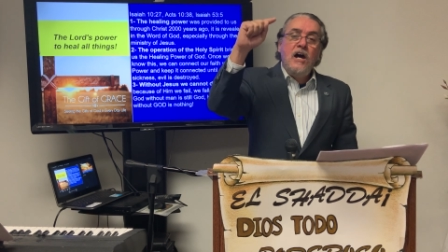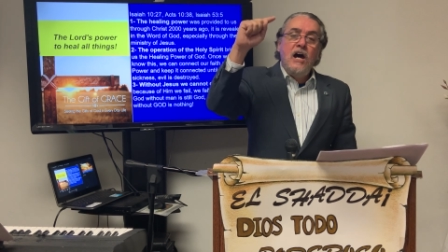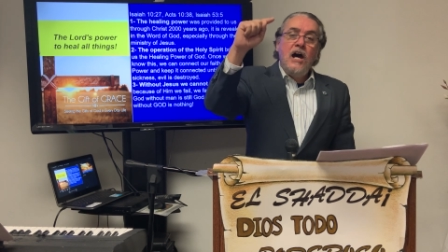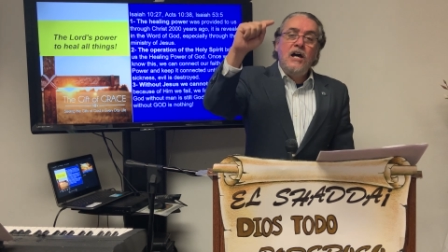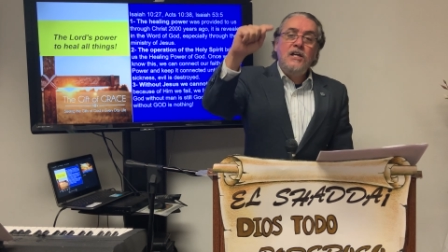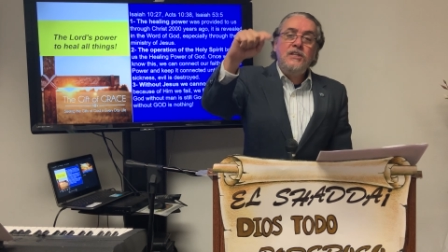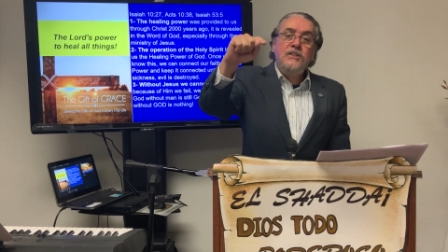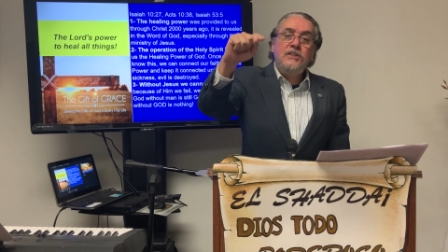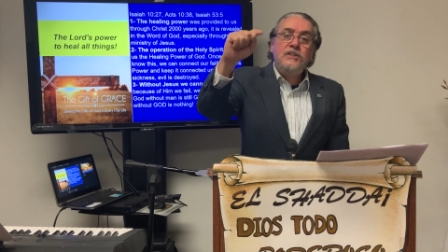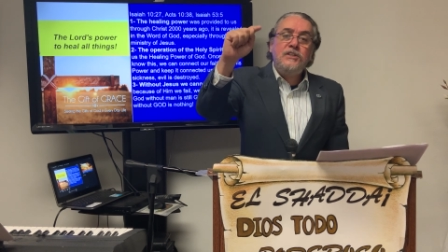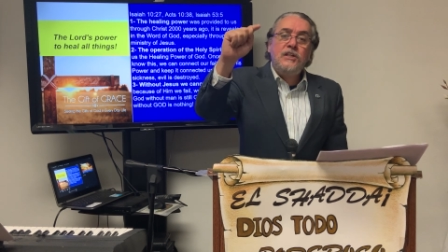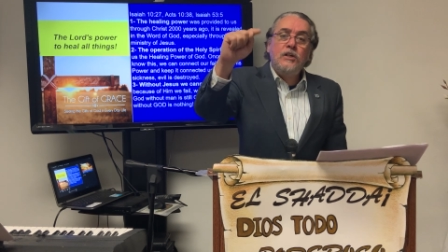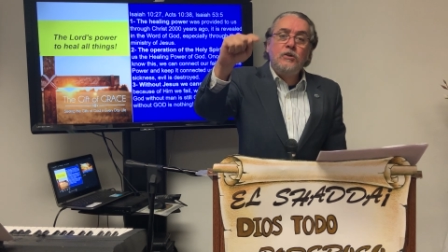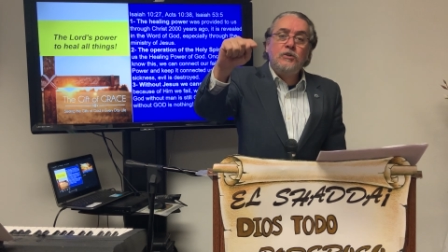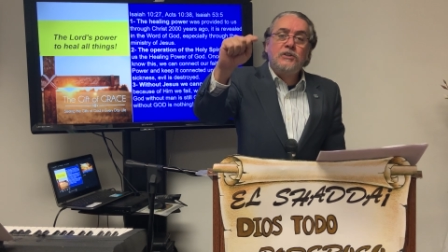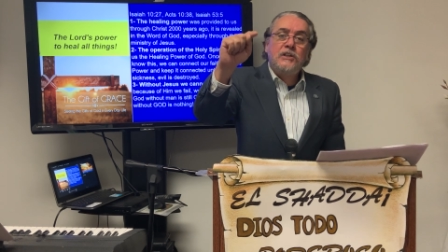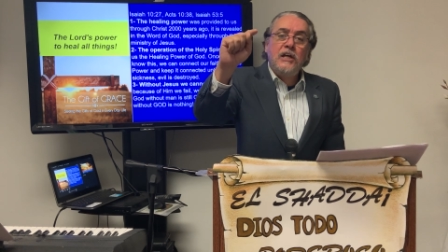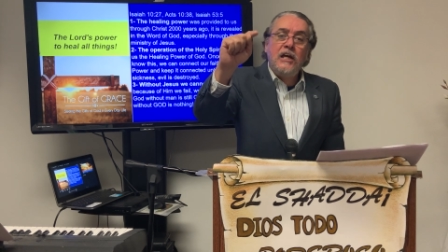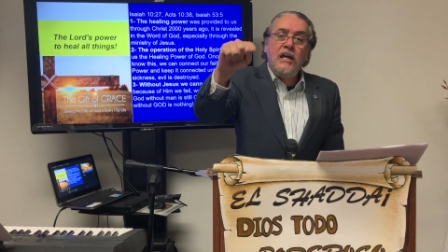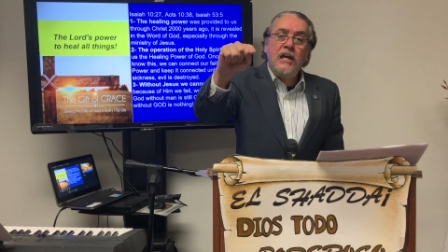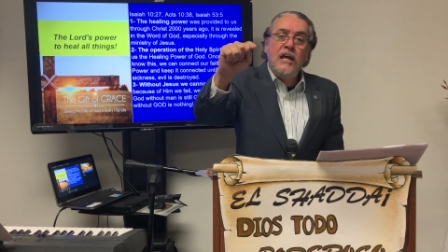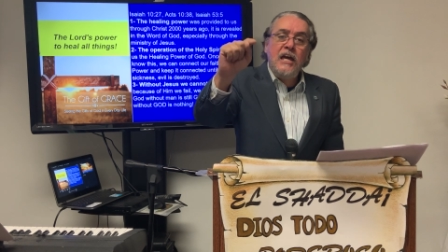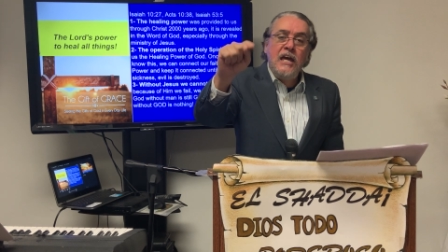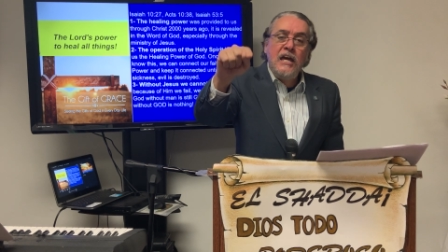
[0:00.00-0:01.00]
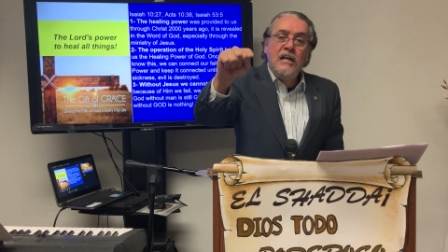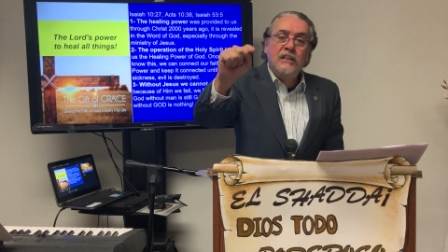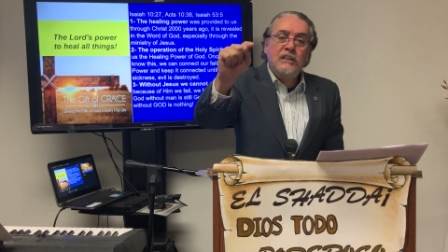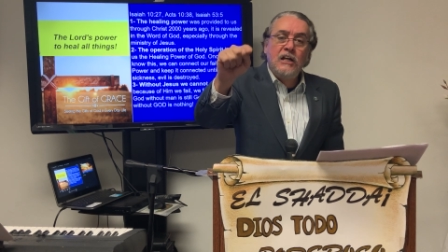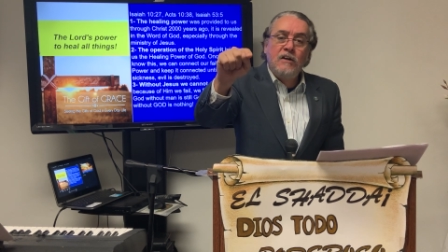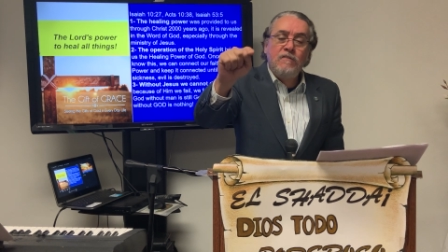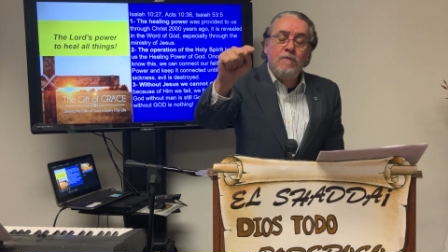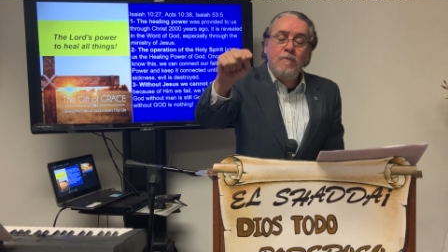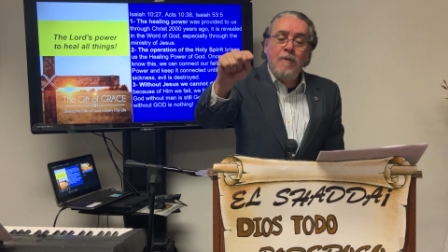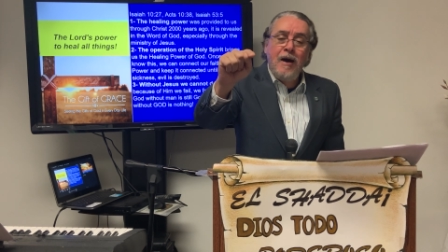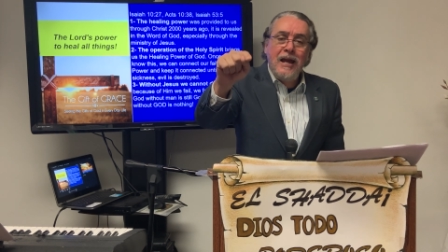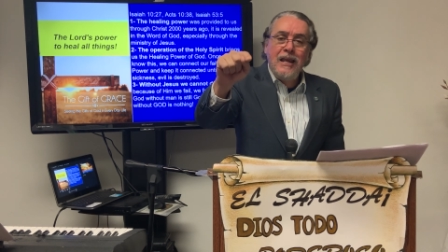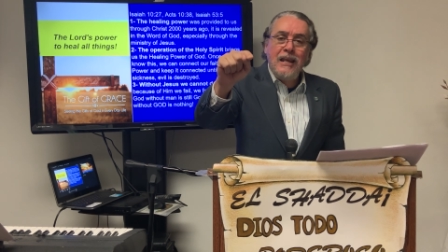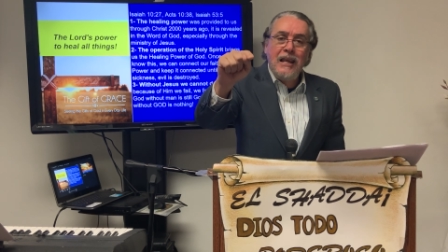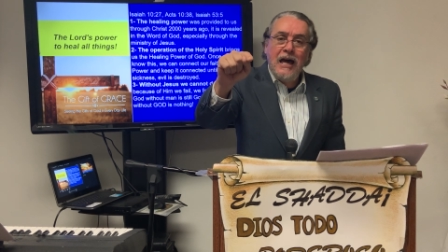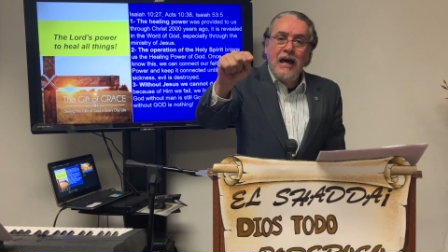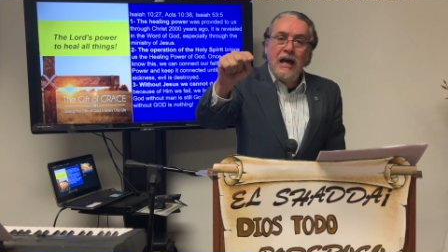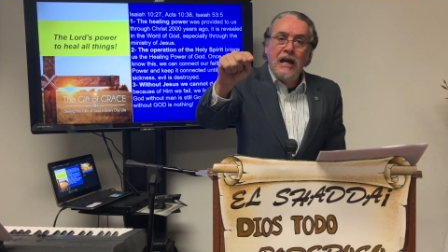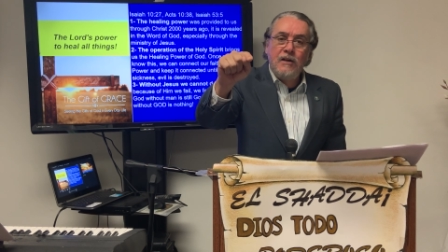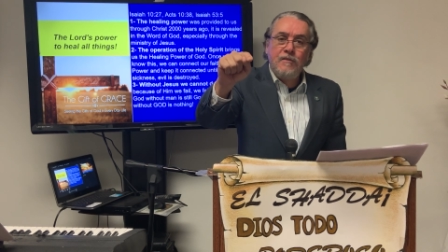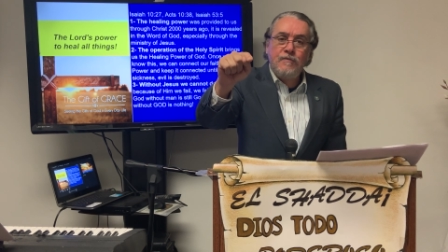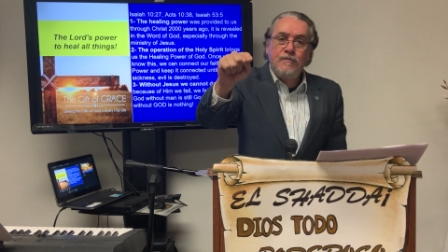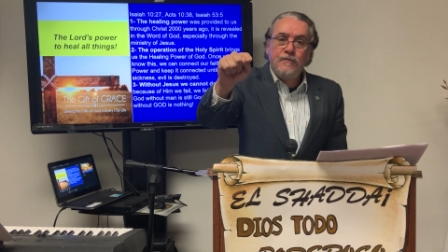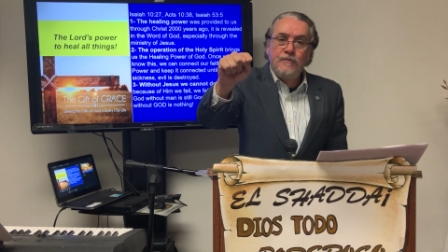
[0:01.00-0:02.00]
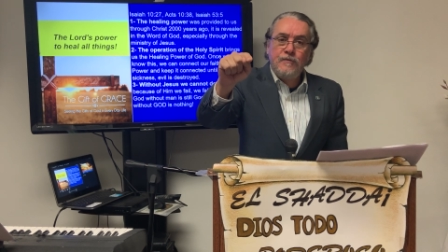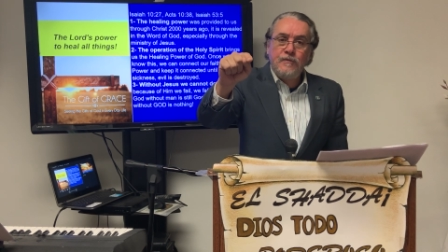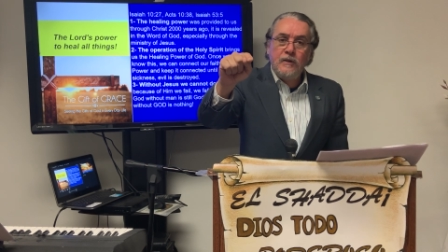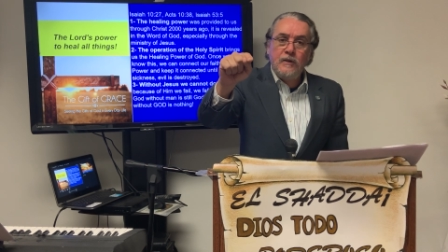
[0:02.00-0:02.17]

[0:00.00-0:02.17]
until the end of my life